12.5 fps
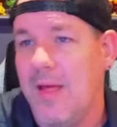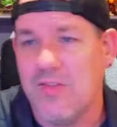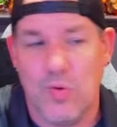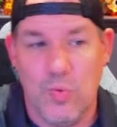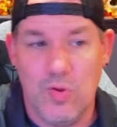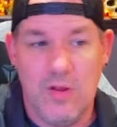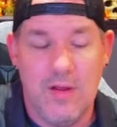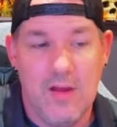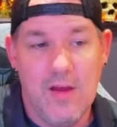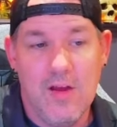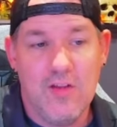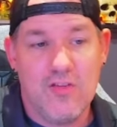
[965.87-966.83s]
That's cool.
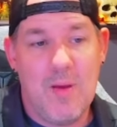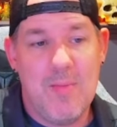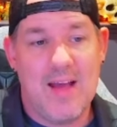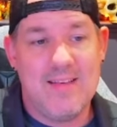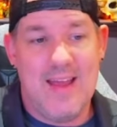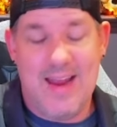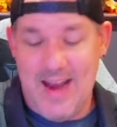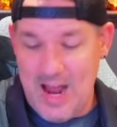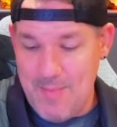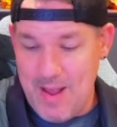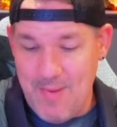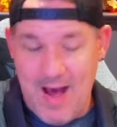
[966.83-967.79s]
So maybe I take it out
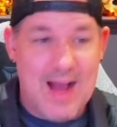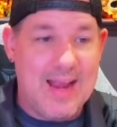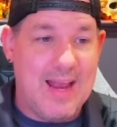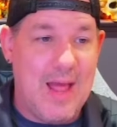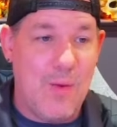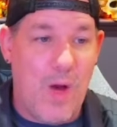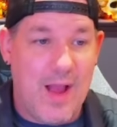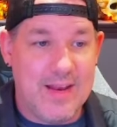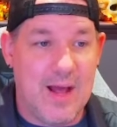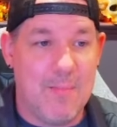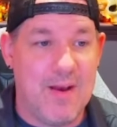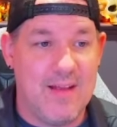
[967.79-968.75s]
of my pocket and I wind
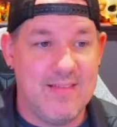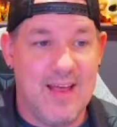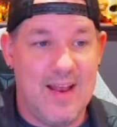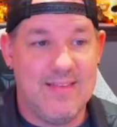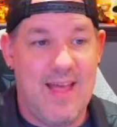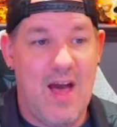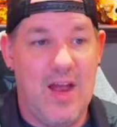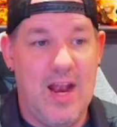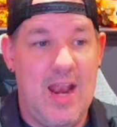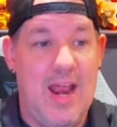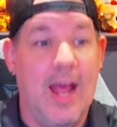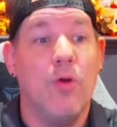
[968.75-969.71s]
it up and I set it down
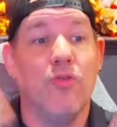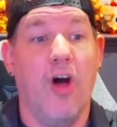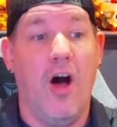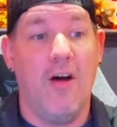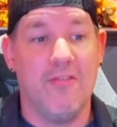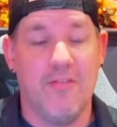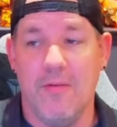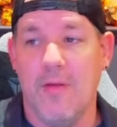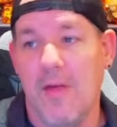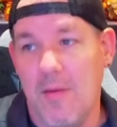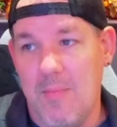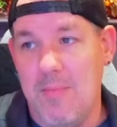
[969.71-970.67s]
and then it goes off.
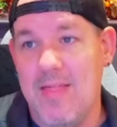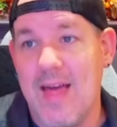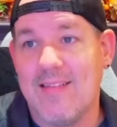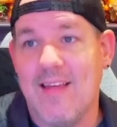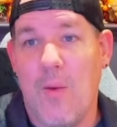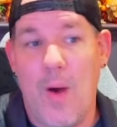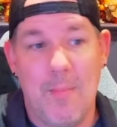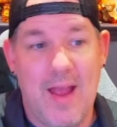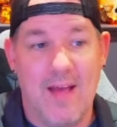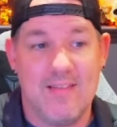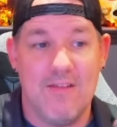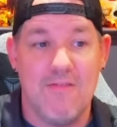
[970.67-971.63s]
Maybe that's how I'm
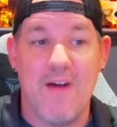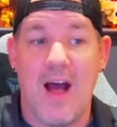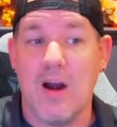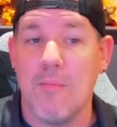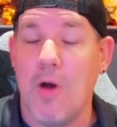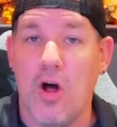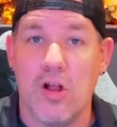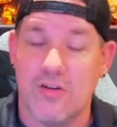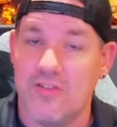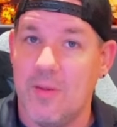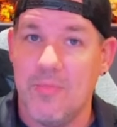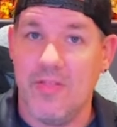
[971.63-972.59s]
casting Fireball or
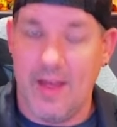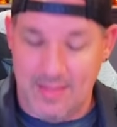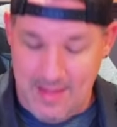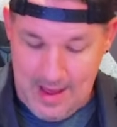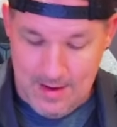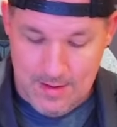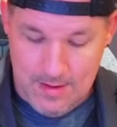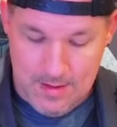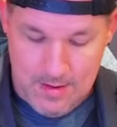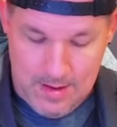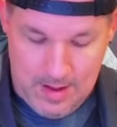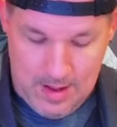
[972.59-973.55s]
something like that.
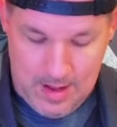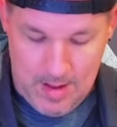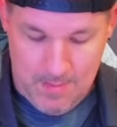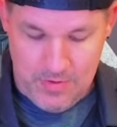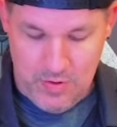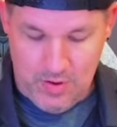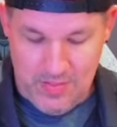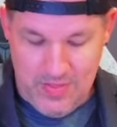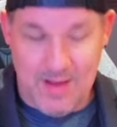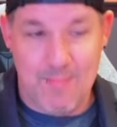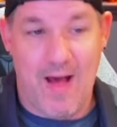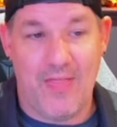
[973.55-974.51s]
You could
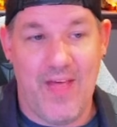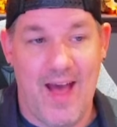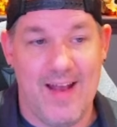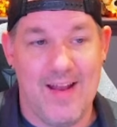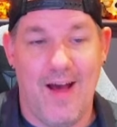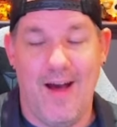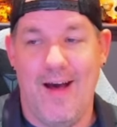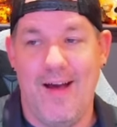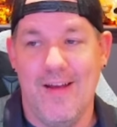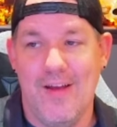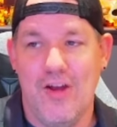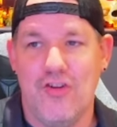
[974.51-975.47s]
think about that.
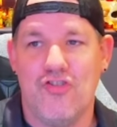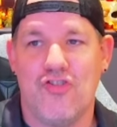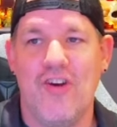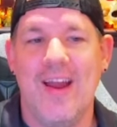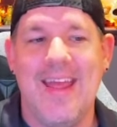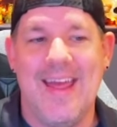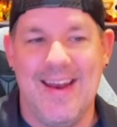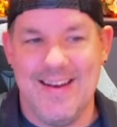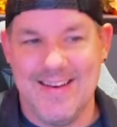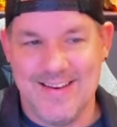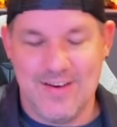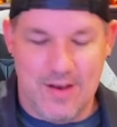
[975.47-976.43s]

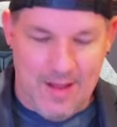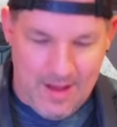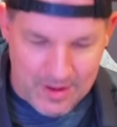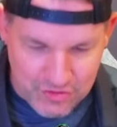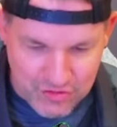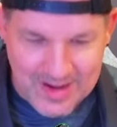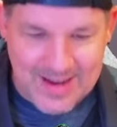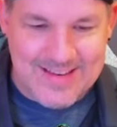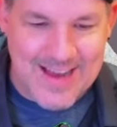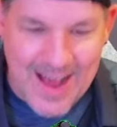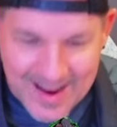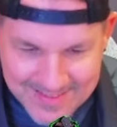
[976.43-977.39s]

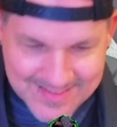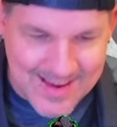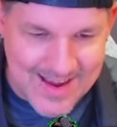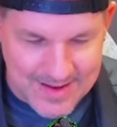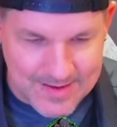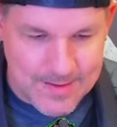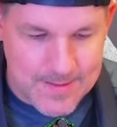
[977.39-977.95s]
Trinketize it.